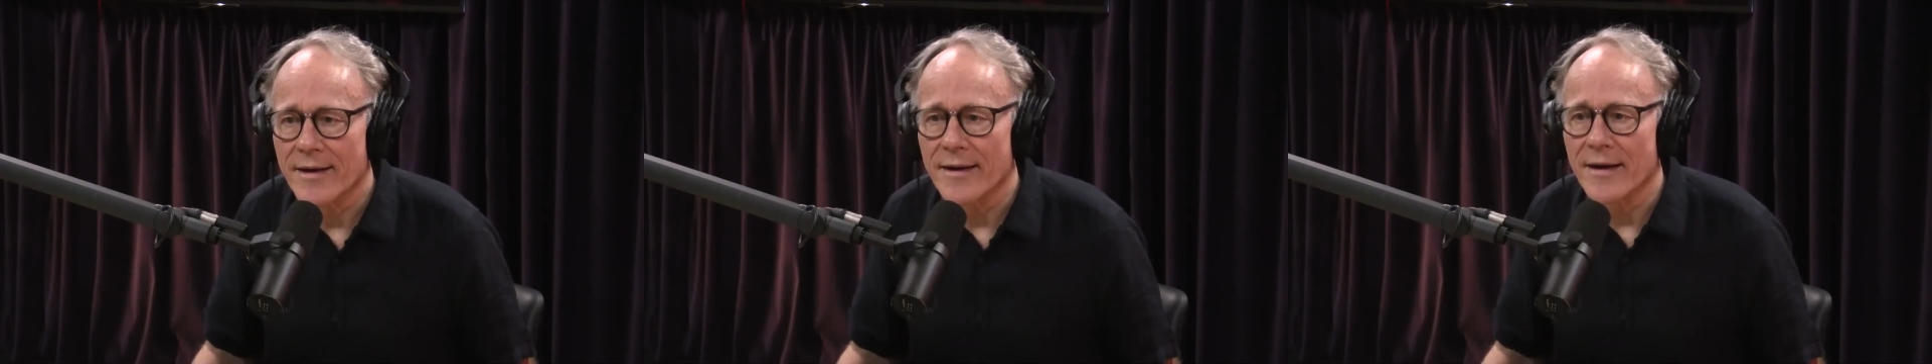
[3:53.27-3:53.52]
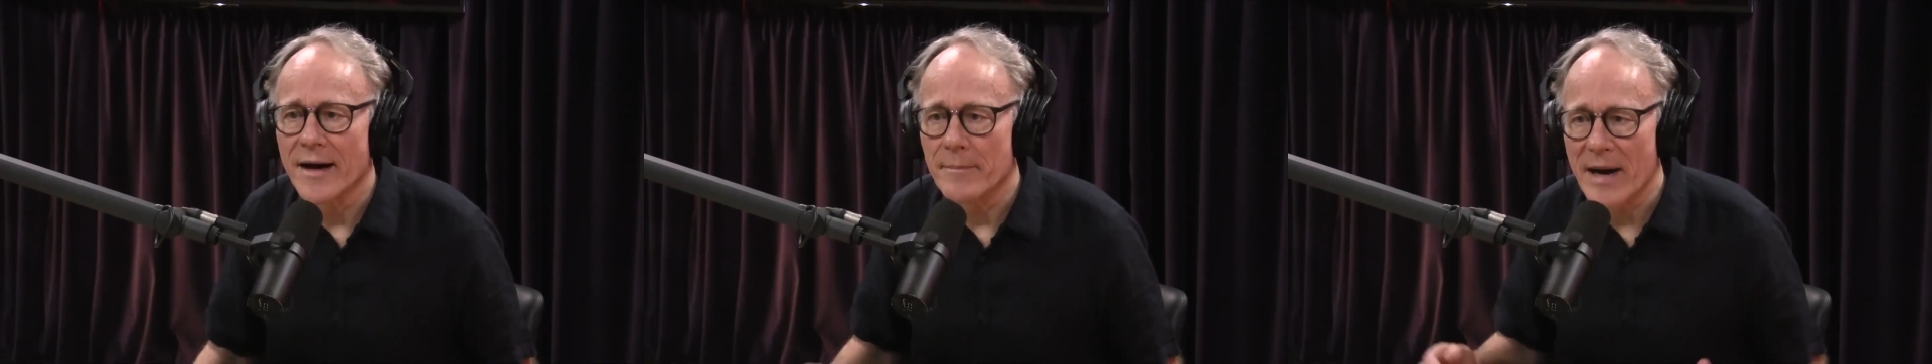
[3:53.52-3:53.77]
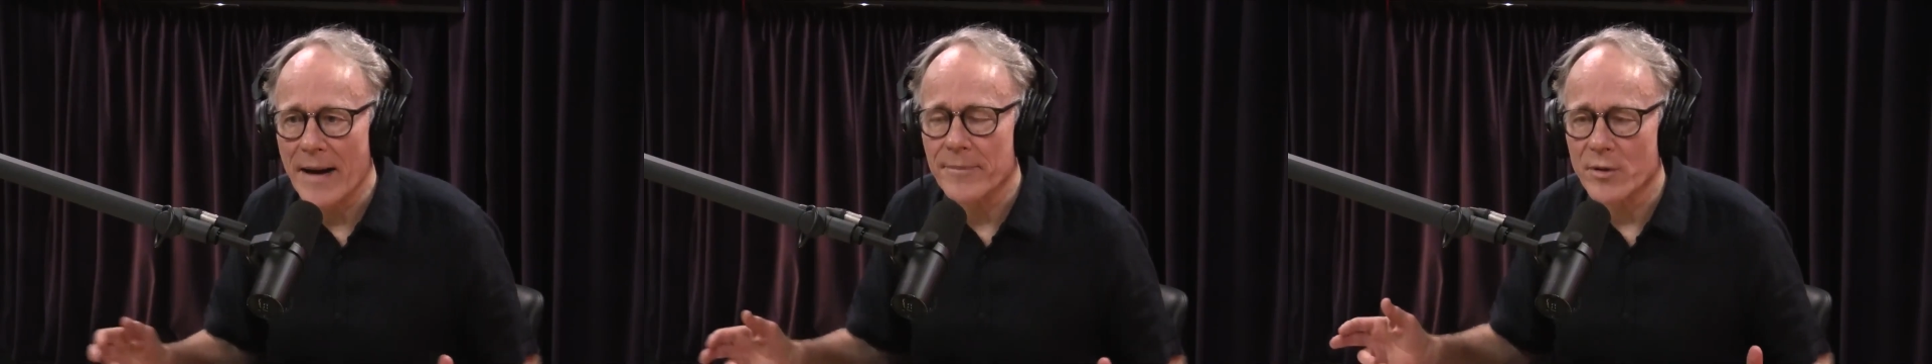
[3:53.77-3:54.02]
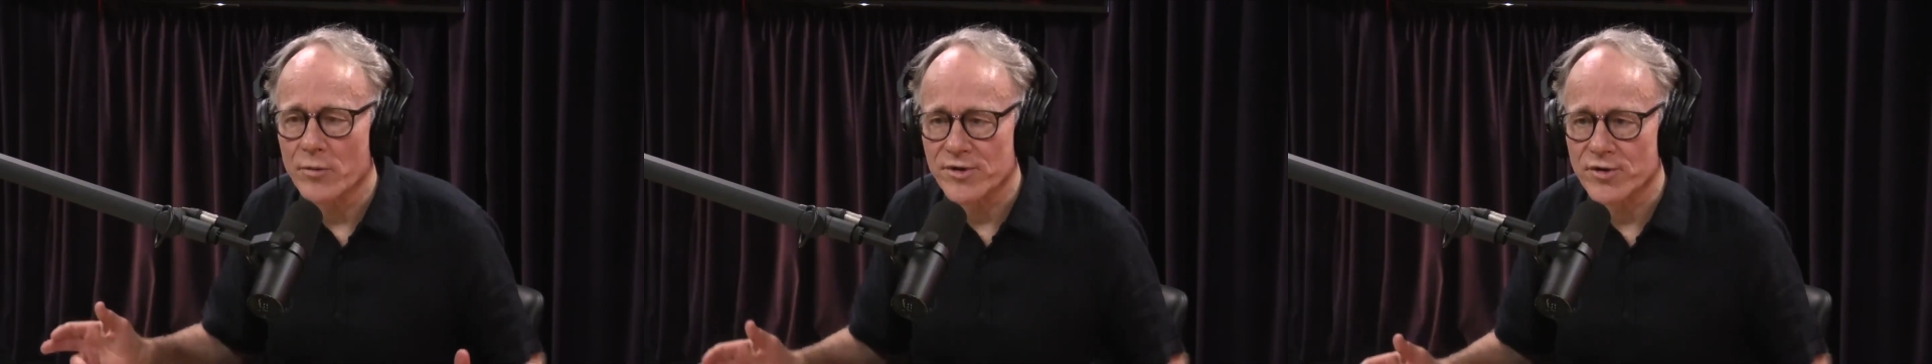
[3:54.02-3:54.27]
uh, a
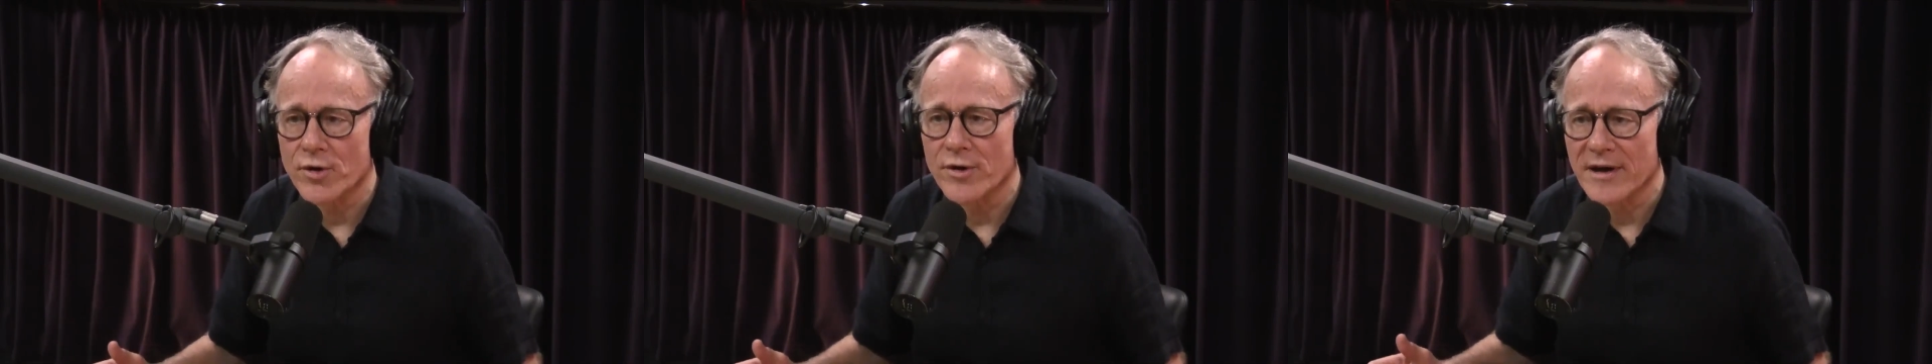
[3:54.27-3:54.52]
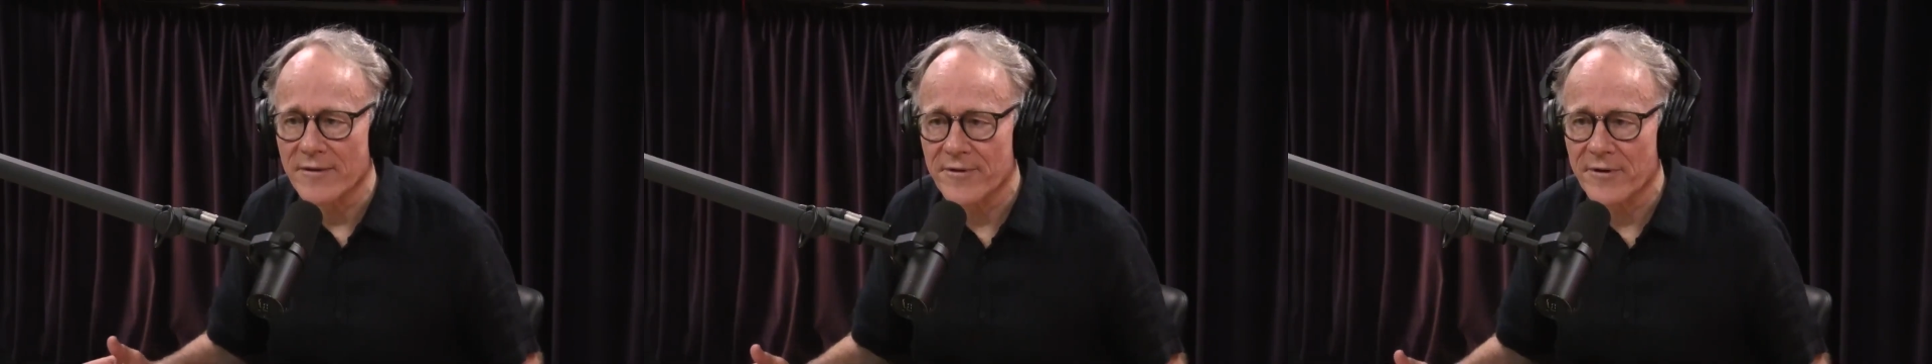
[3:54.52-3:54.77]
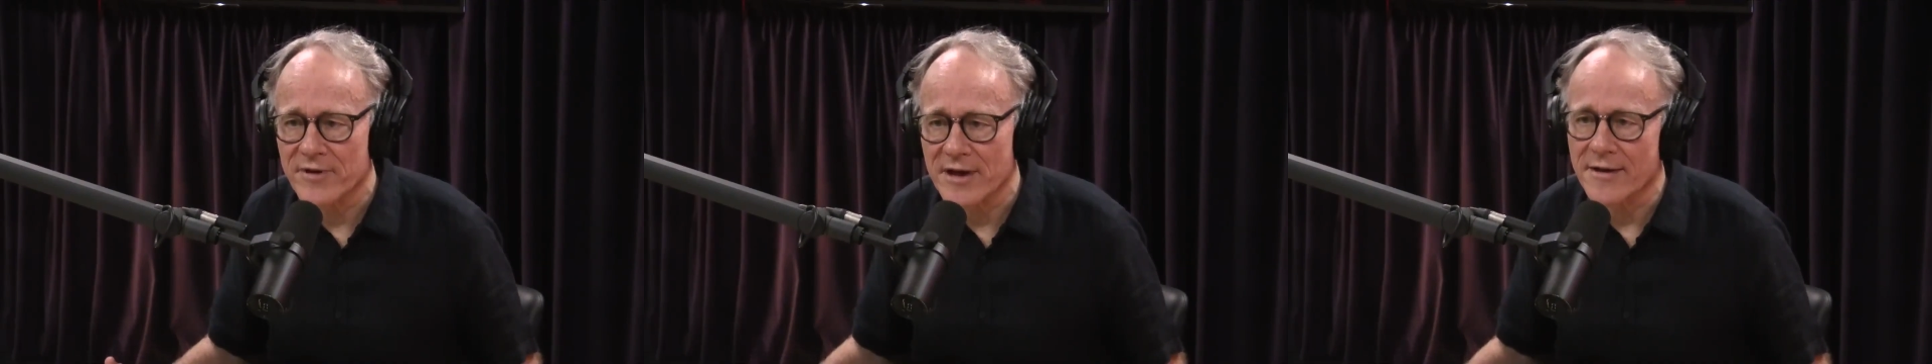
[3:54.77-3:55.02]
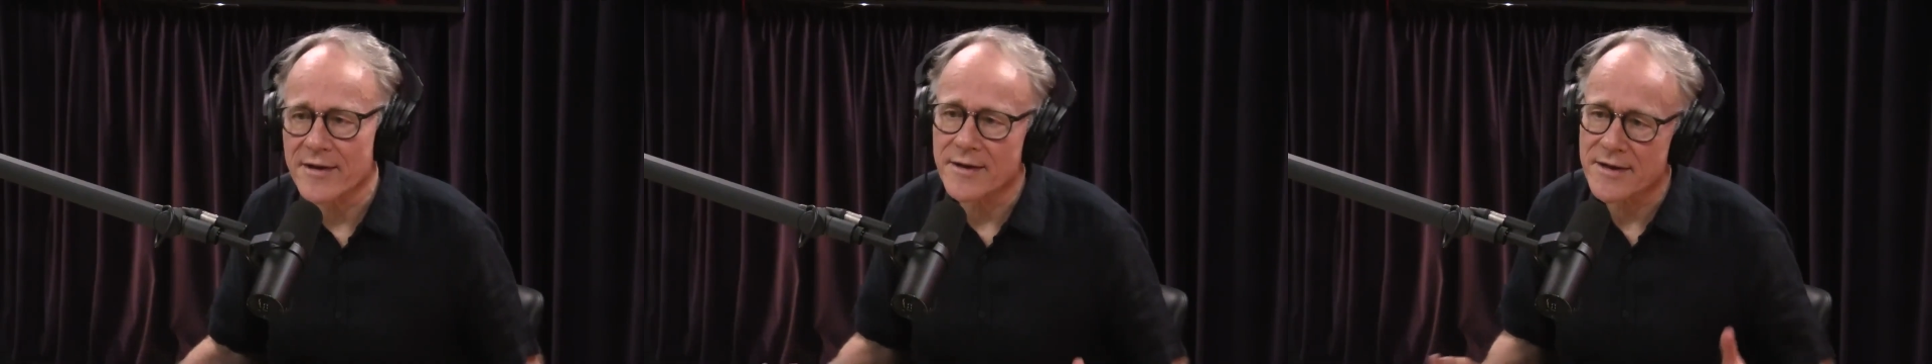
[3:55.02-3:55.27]
map that was drawn in
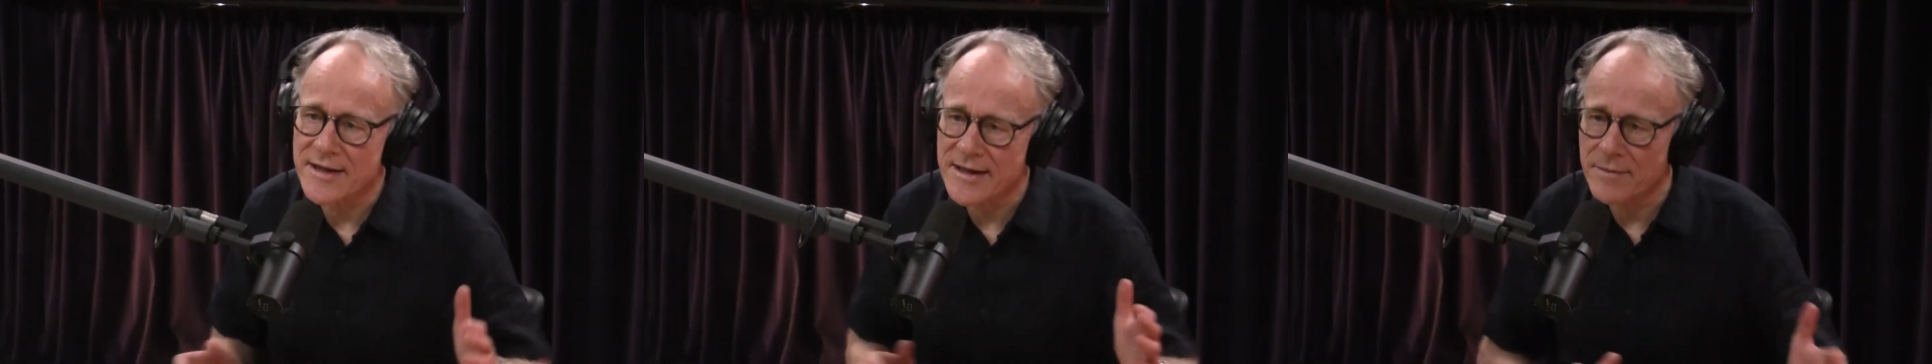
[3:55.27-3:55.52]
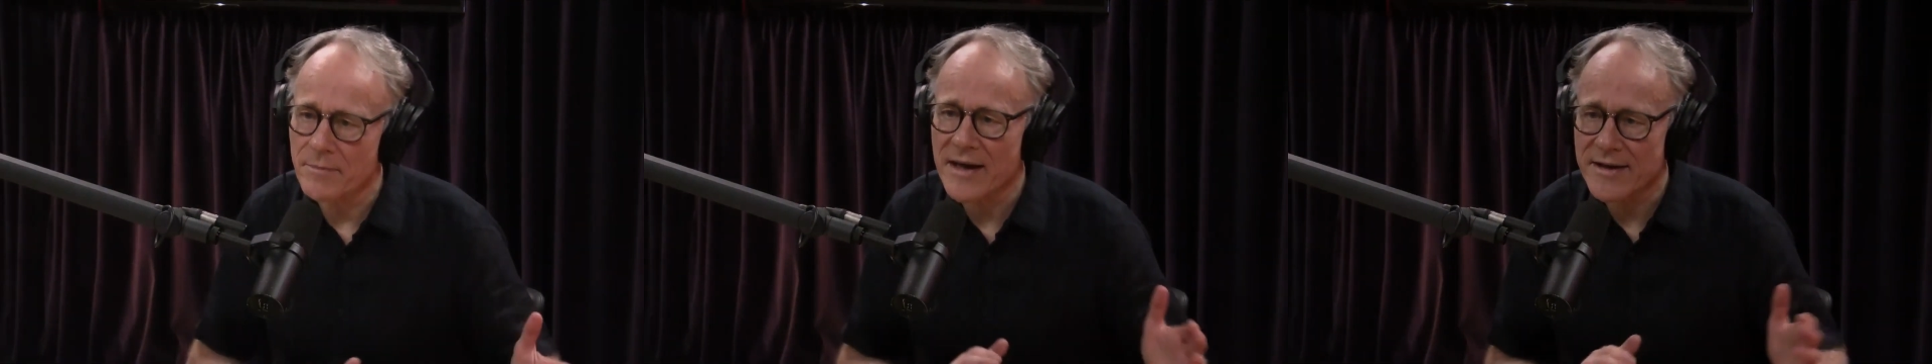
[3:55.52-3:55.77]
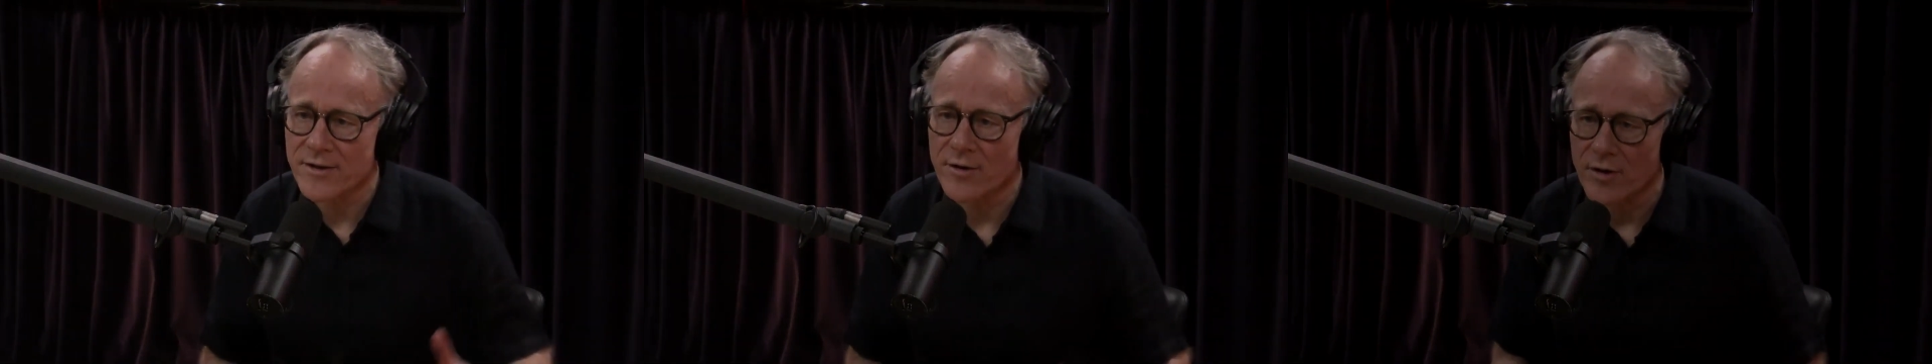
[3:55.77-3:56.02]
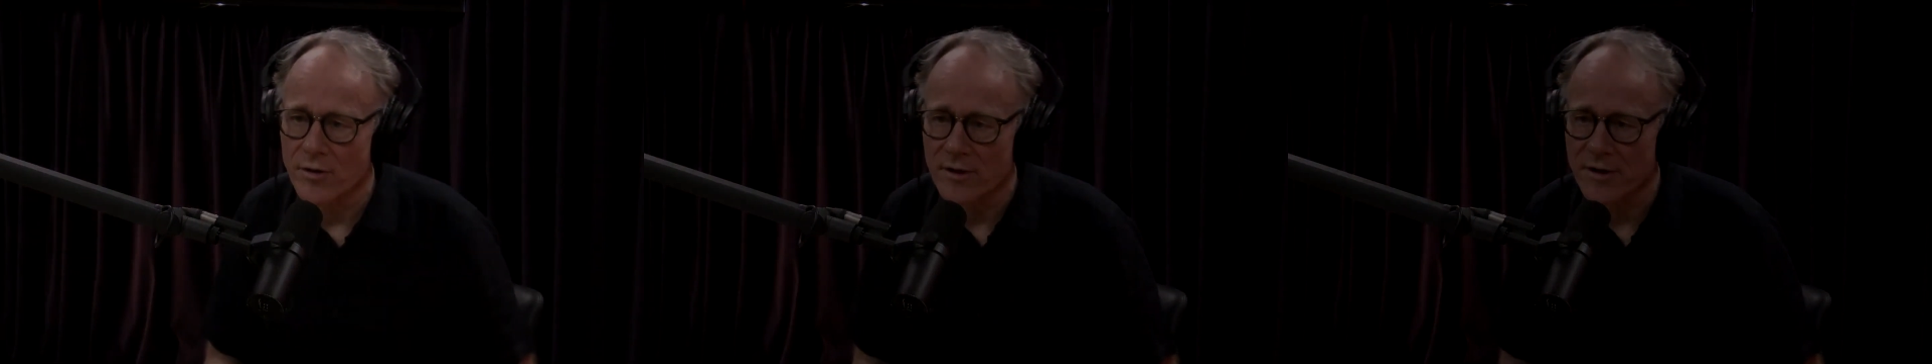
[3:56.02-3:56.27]
1513 based
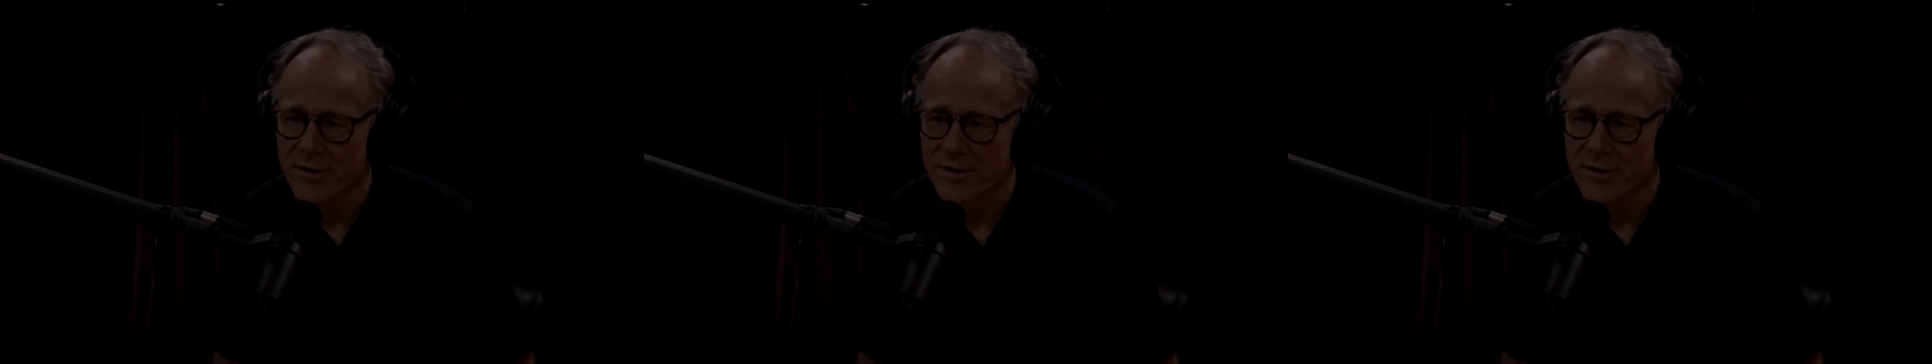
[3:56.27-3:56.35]
on older